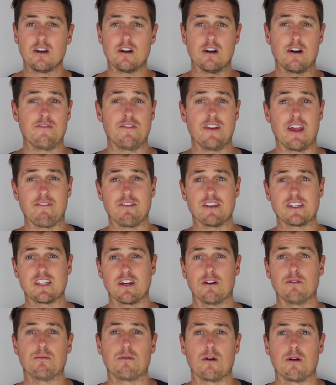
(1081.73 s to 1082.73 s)
I've never
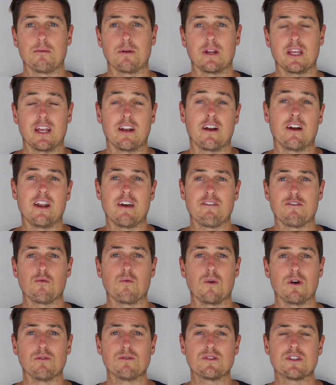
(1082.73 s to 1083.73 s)
sold property and I never
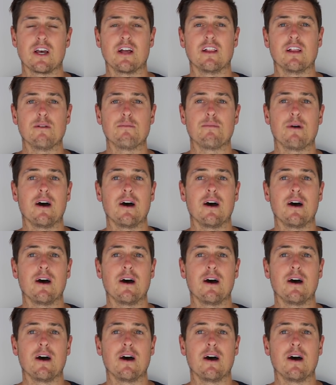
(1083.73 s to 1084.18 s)
will sell it.